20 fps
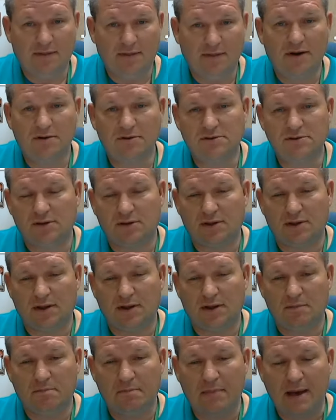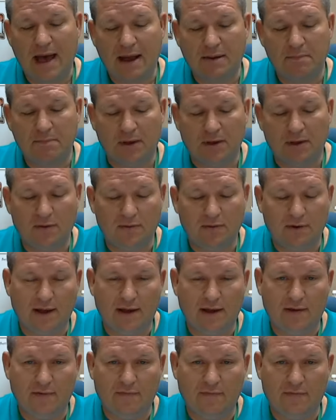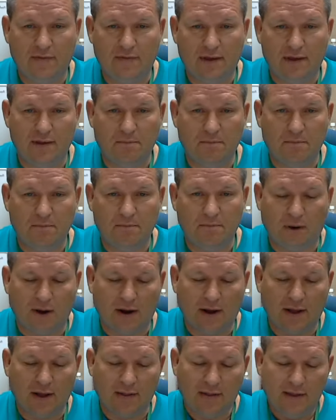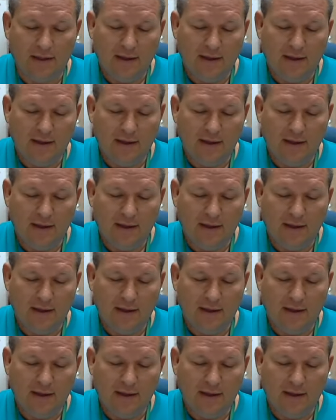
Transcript: Those are the backbone of the book